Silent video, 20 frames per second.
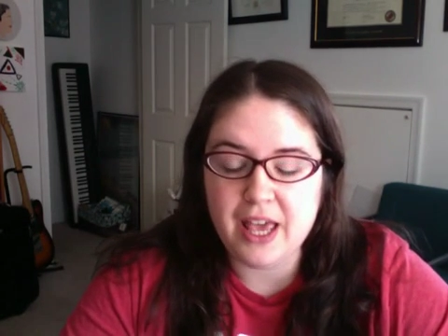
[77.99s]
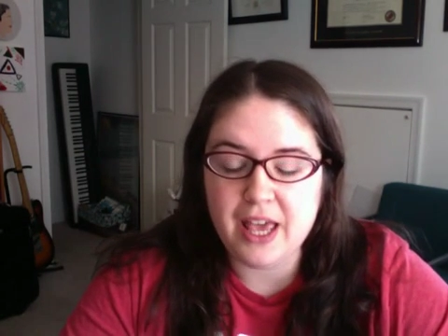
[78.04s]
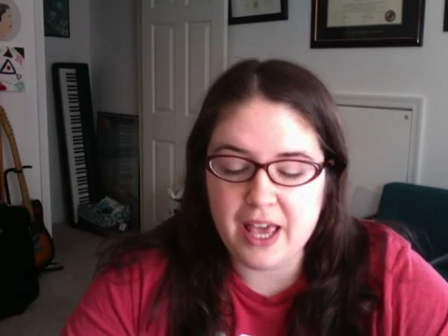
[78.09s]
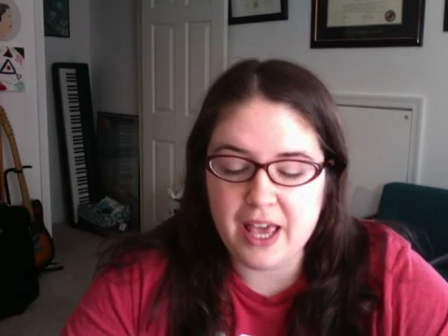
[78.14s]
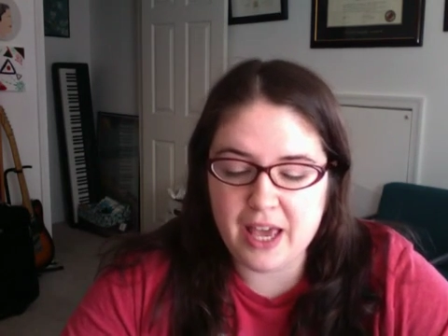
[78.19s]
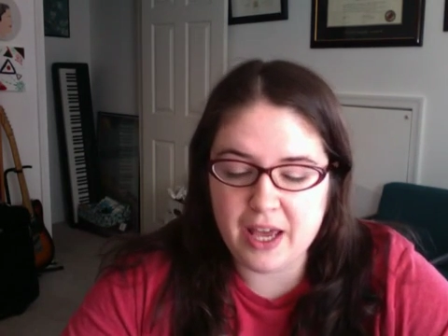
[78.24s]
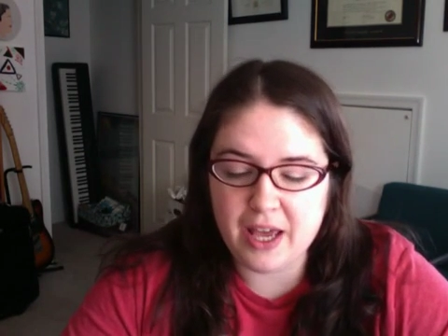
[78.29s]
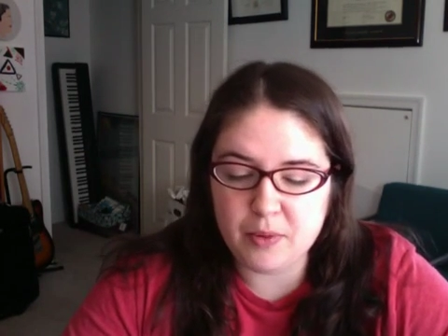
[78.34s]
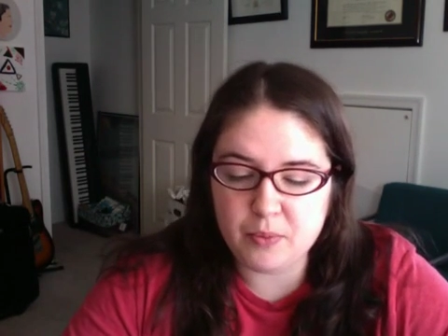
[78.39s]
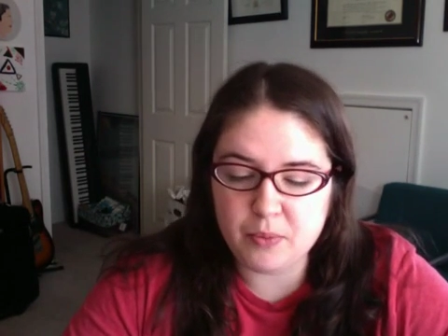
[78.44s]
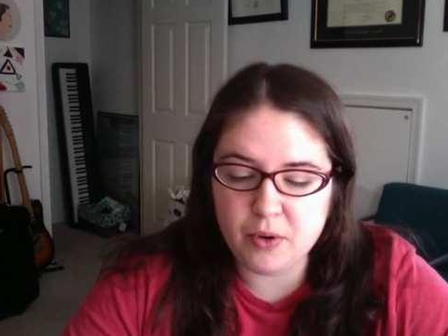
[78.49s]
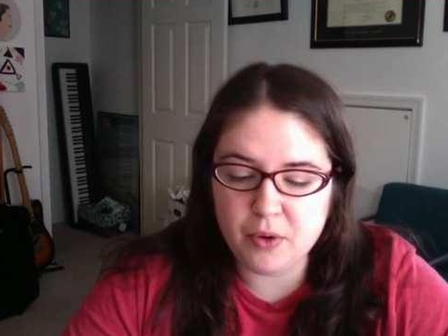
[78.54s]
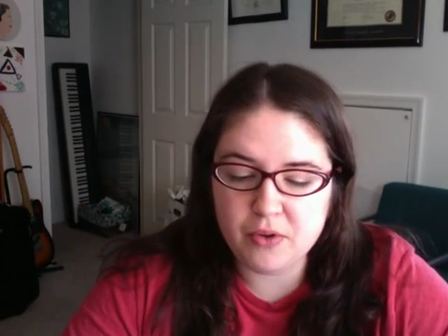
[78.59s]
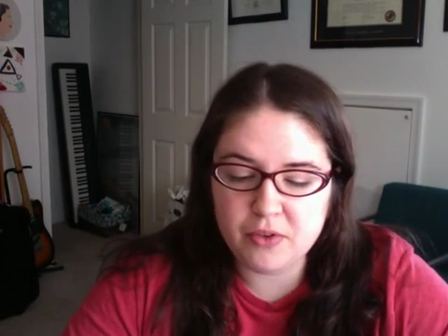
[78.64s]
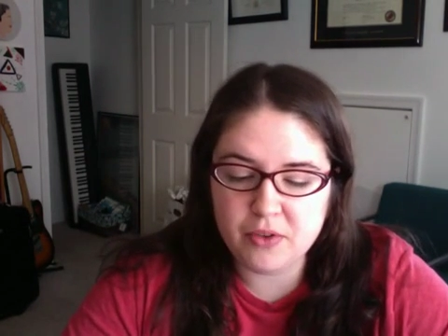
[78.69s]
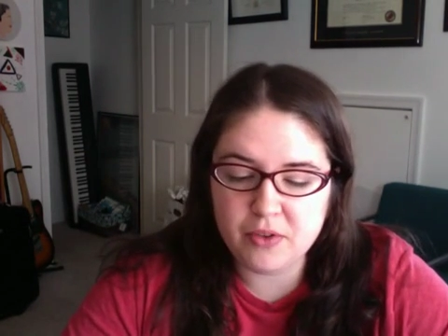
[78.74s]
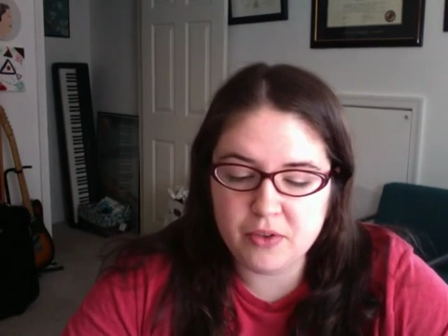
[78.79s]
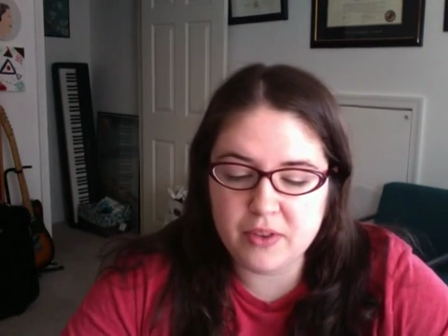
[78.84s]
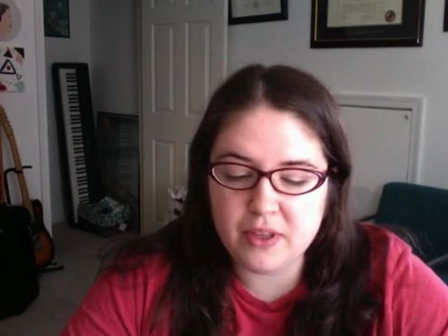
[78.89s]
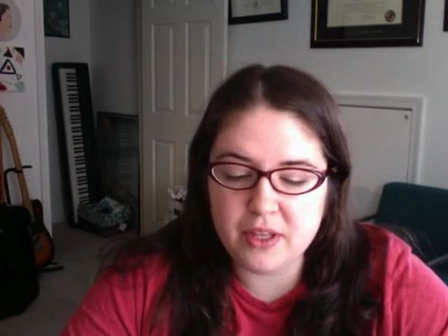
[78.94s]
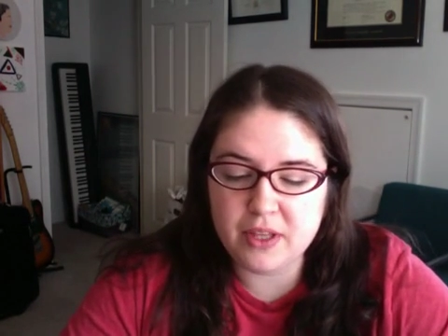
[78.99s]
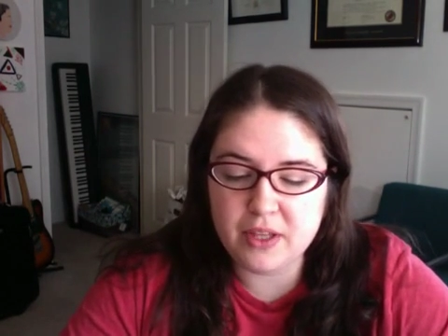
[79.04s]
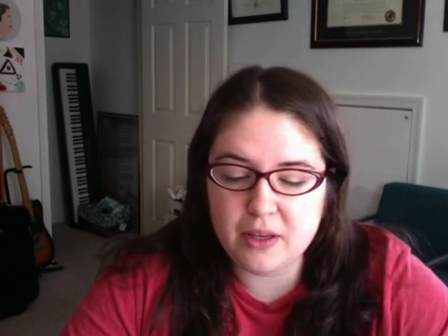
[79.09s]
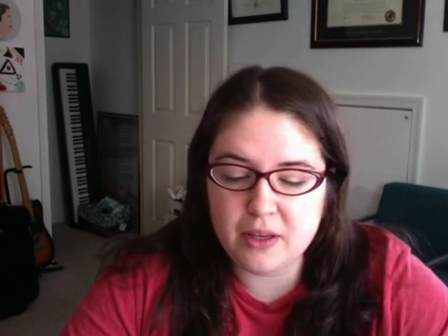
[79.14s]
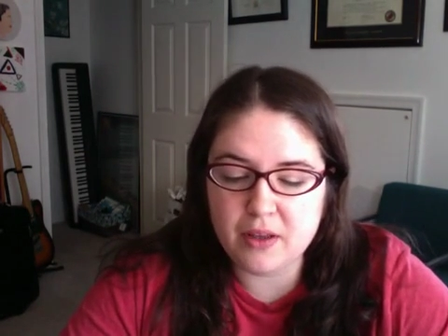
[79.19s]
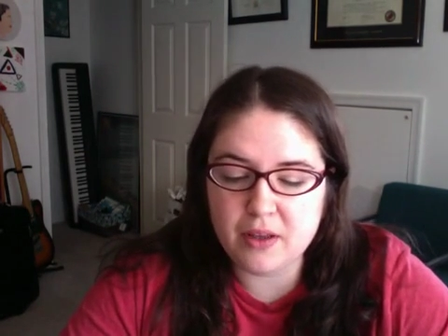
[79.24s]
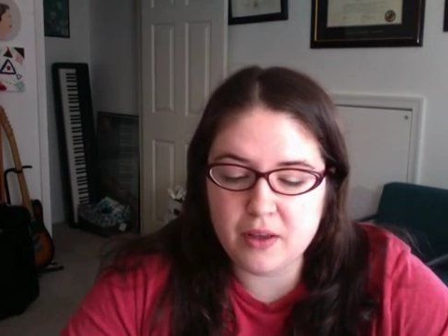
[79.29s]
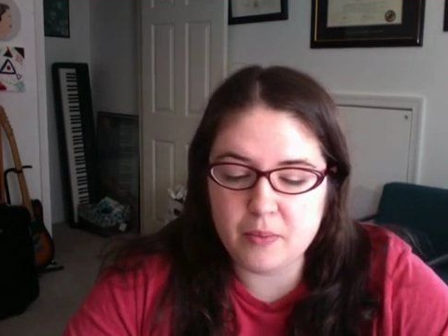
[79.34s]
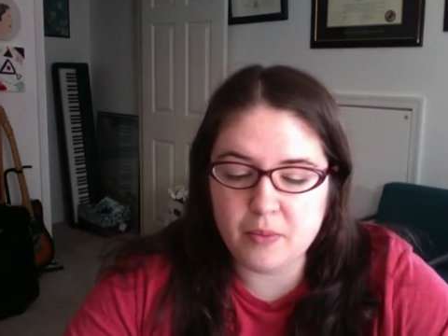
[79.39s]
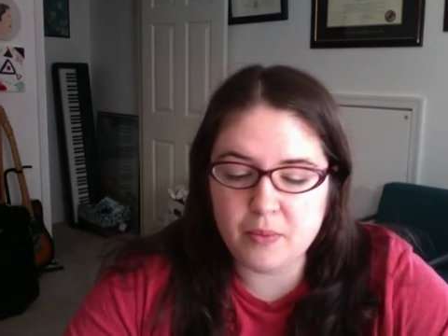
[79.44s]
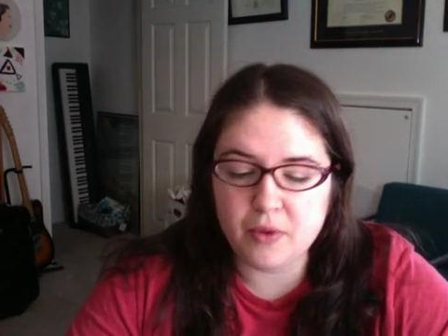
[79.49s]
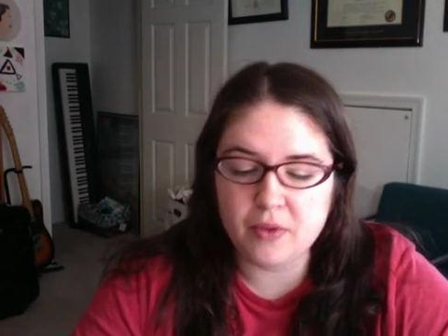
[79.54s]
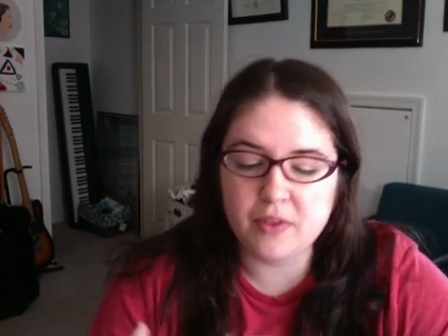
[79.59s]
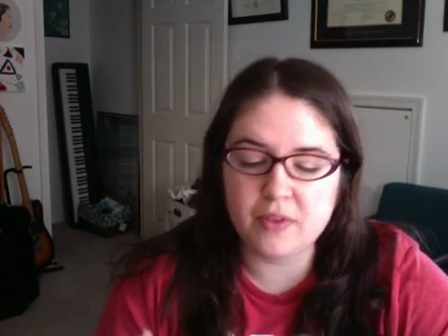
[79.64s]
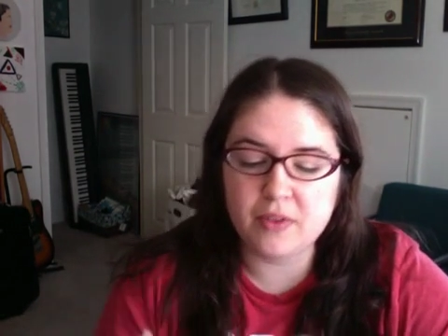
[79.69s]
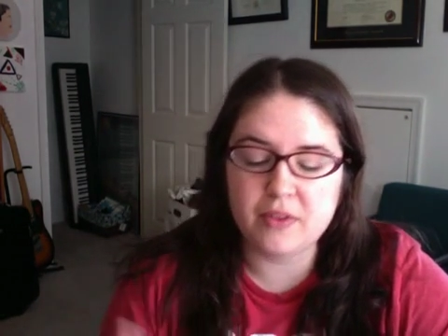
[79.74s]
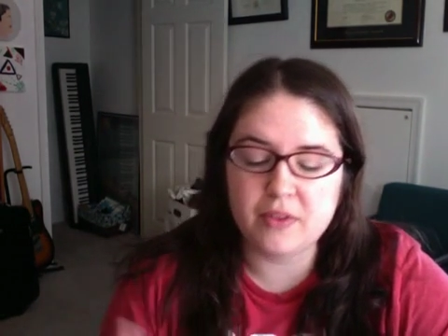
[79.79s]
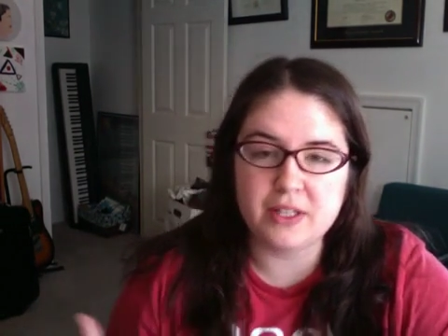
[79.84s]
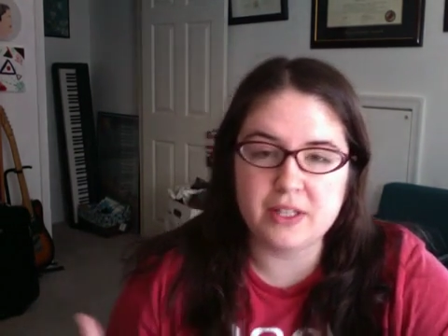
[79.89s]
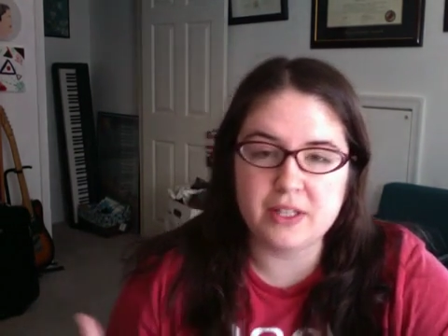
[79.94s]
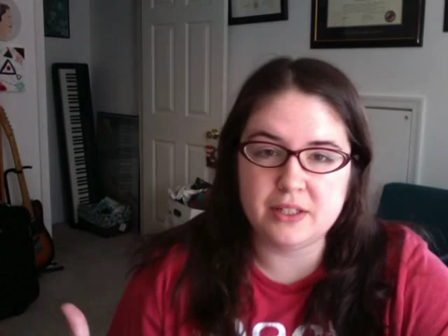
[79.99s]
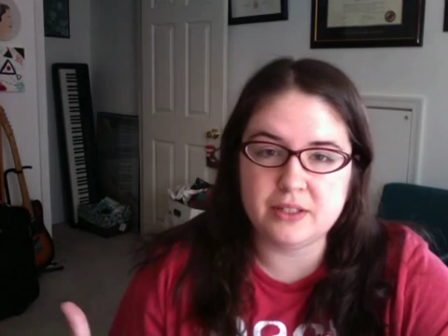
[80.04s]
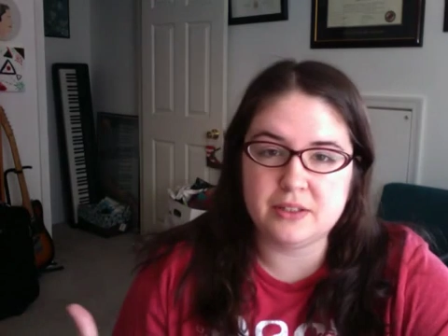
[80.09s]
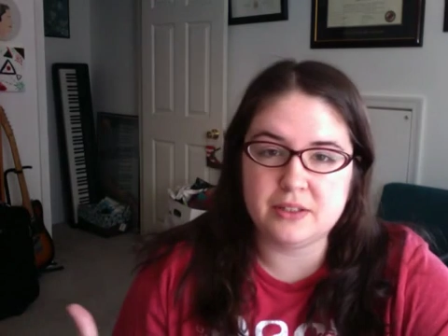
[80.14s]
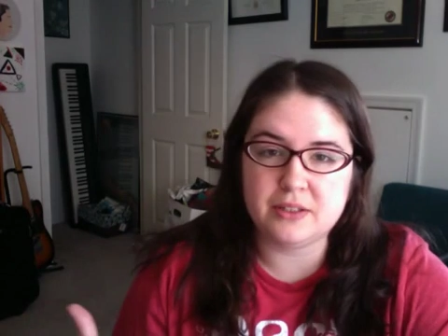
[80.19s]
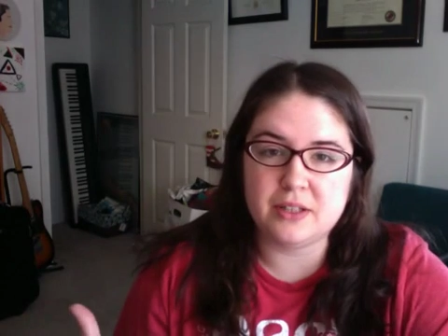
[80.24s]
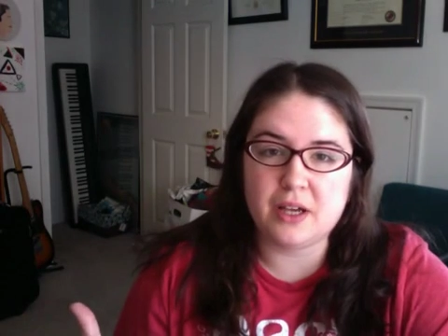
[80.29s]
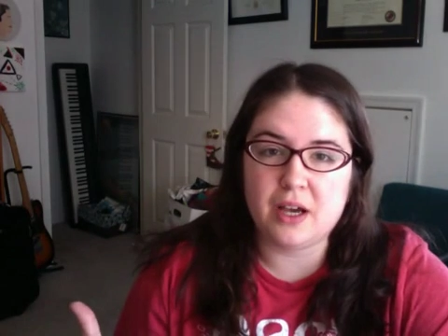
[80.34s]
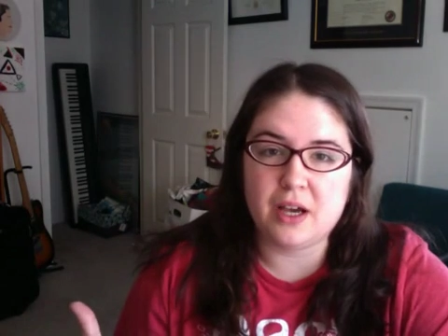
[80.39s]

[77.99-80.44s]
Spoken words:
and both of these